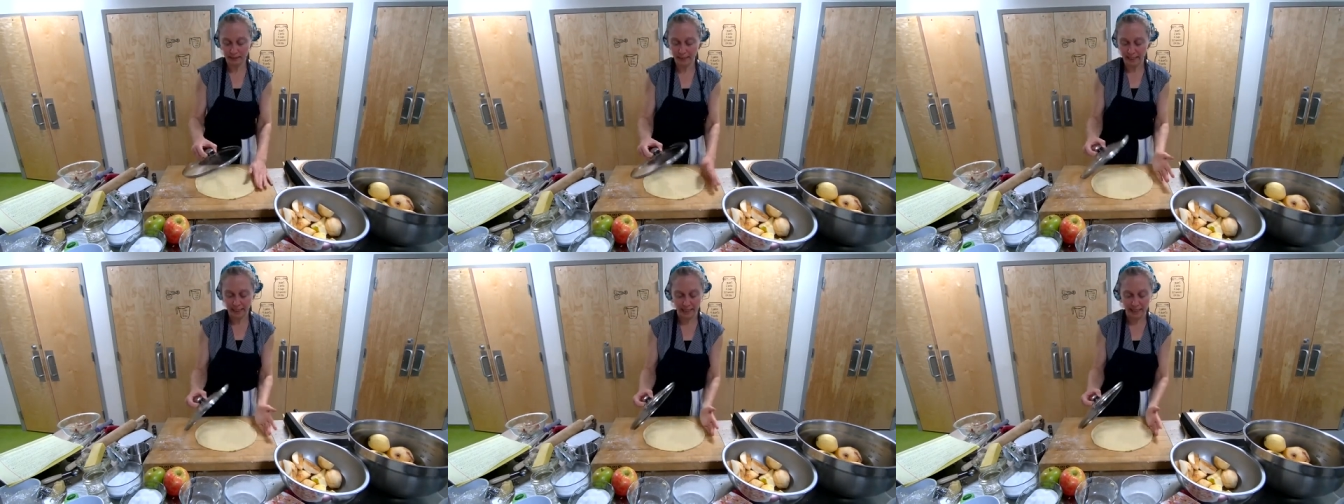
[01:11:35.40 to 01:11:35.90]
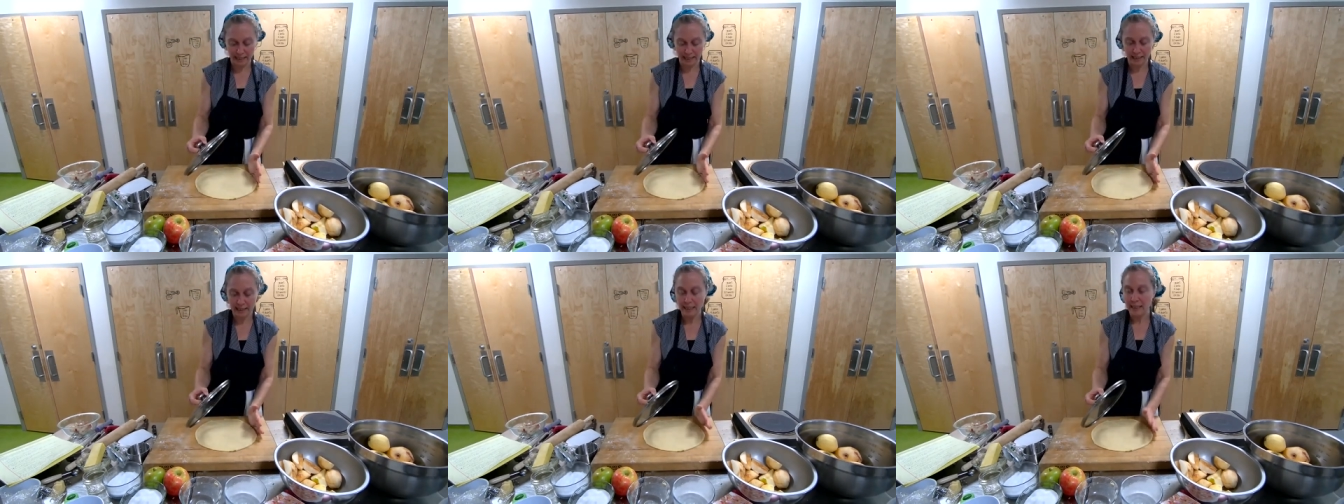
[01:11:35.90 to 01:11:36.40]
And
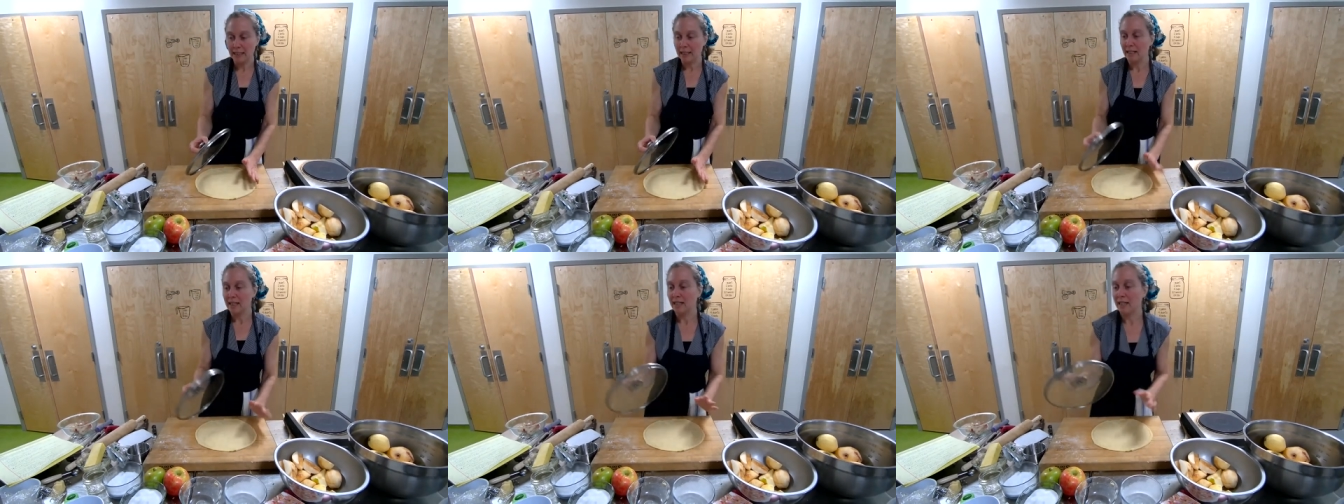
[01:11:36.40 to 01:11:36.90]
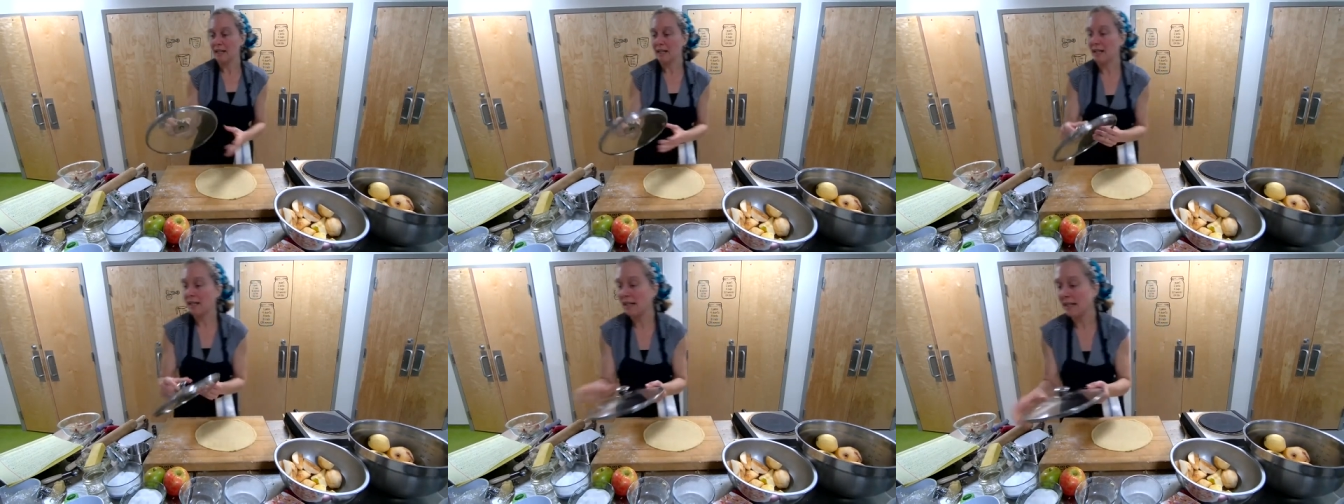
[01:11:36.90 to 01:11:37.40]

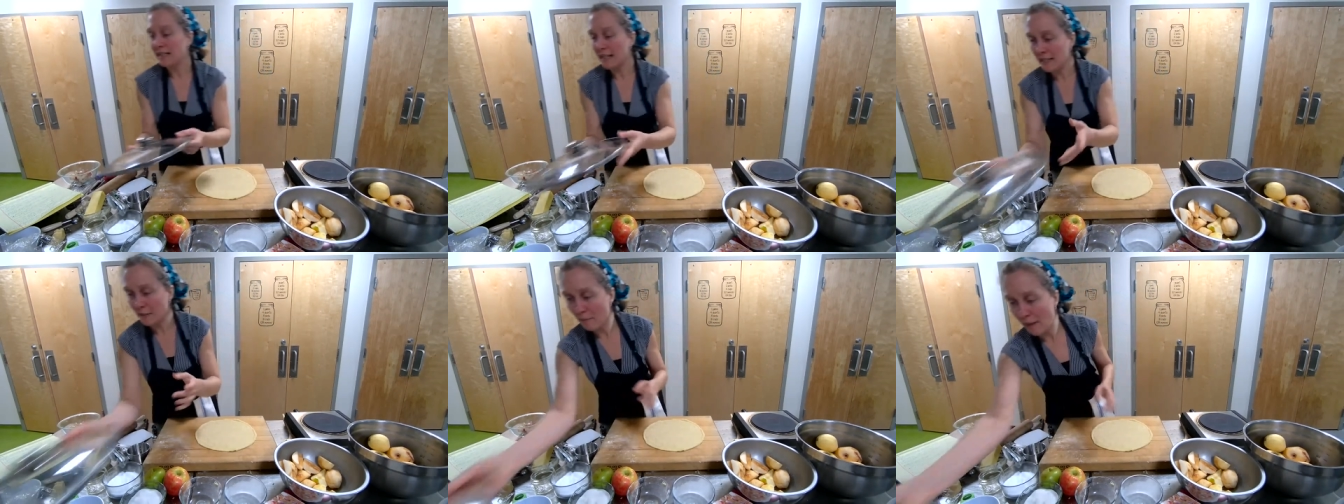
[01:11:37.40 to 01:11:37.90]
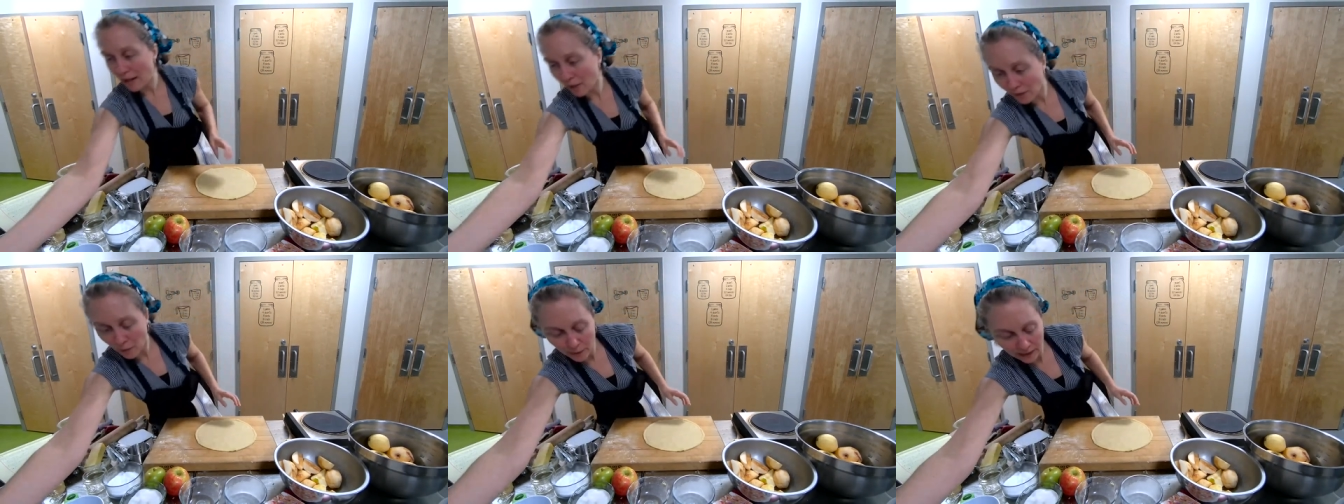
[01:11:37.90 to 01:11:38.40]
it doesn't matter
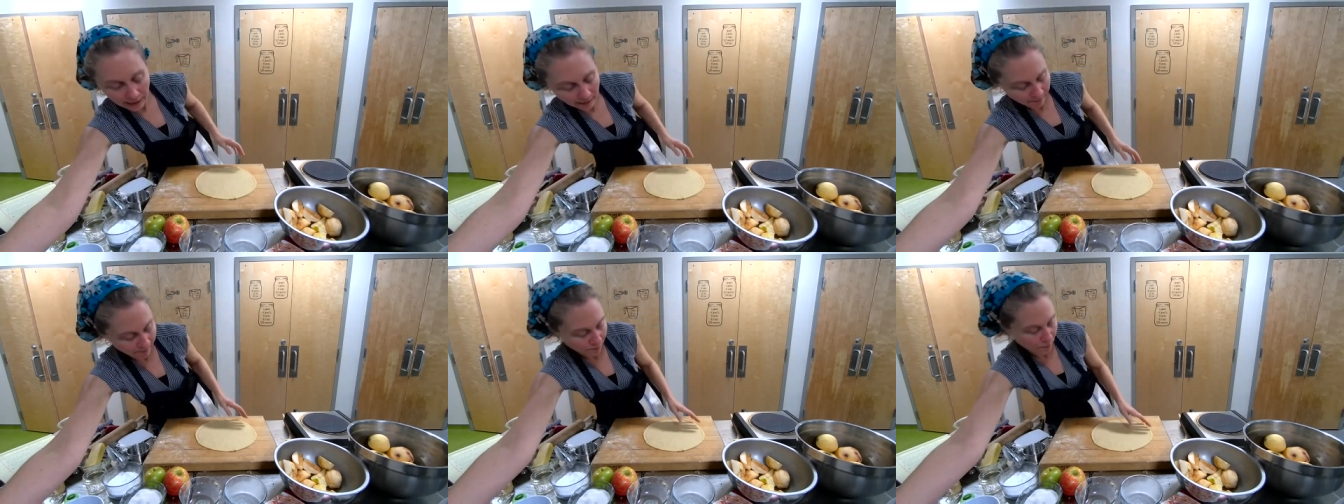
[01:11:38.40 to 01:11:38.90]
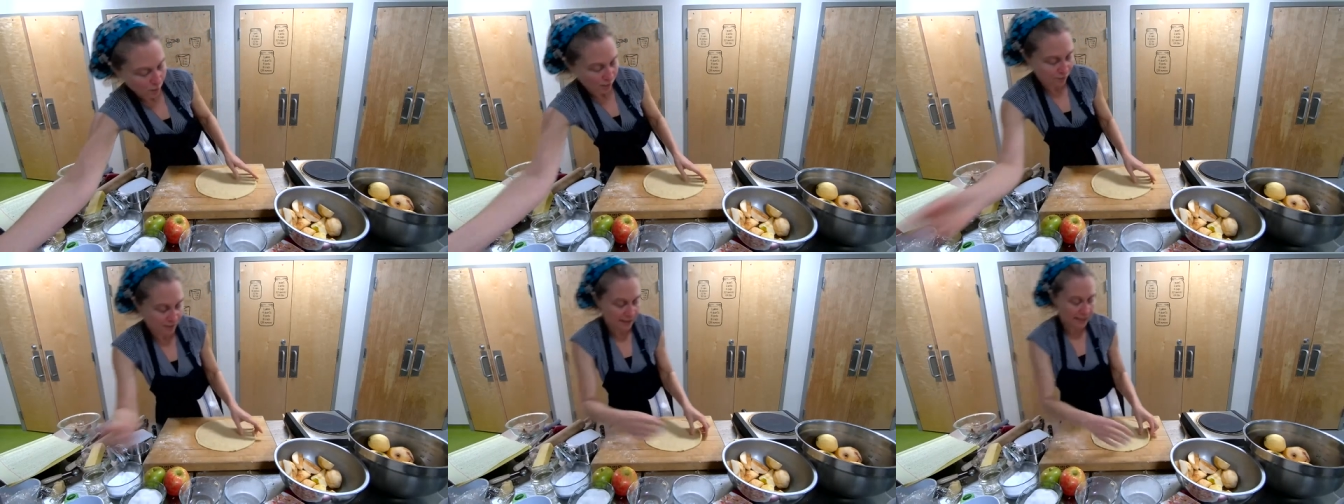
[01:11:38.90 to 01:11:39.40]
that we sort
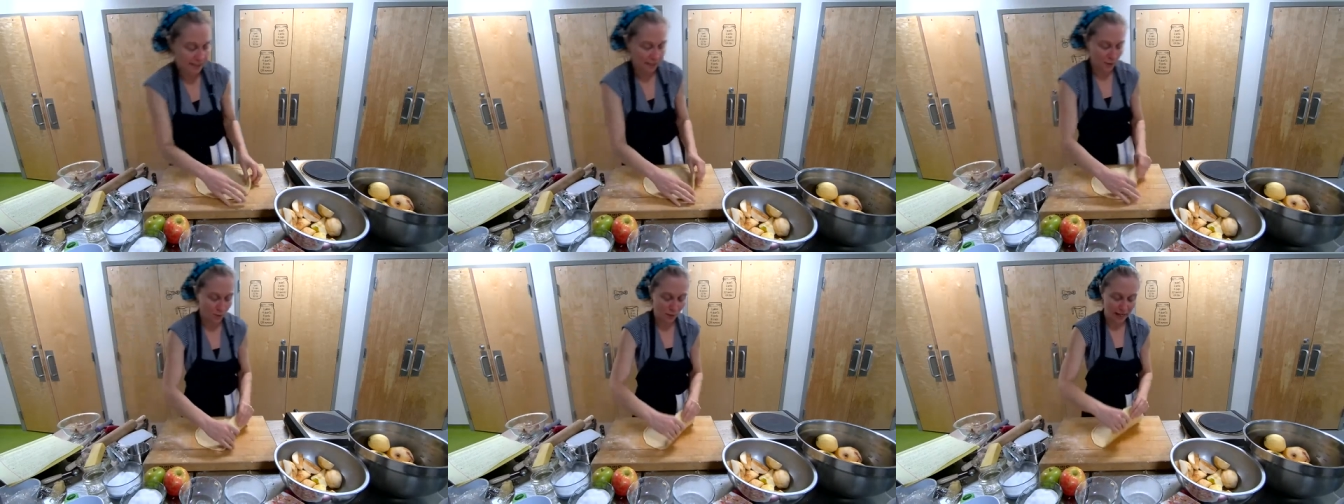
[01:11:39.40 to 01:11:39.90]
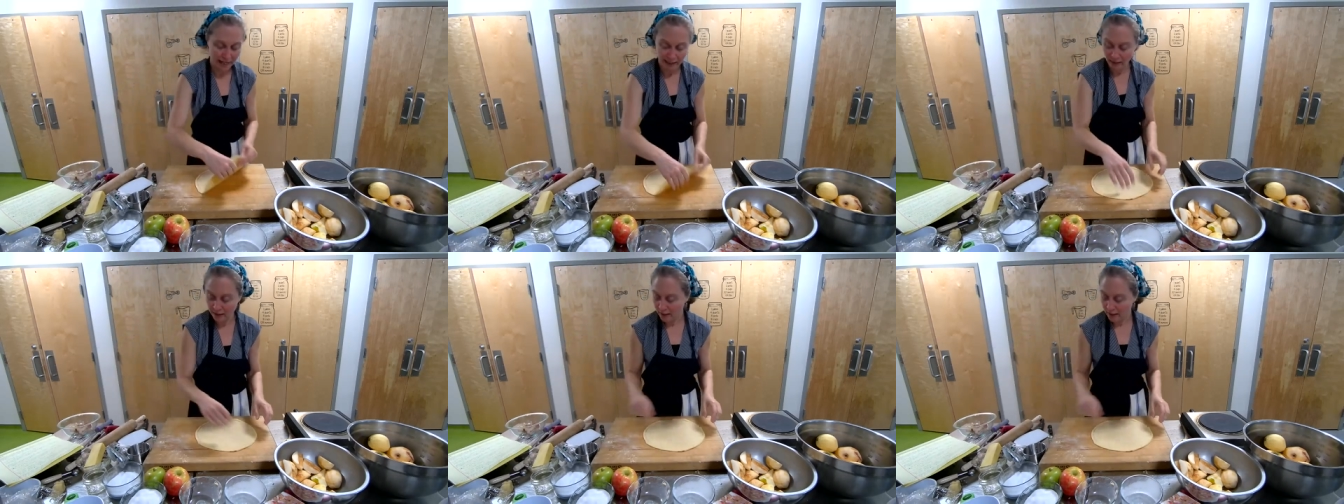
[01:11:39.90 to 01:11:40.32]
of see this ring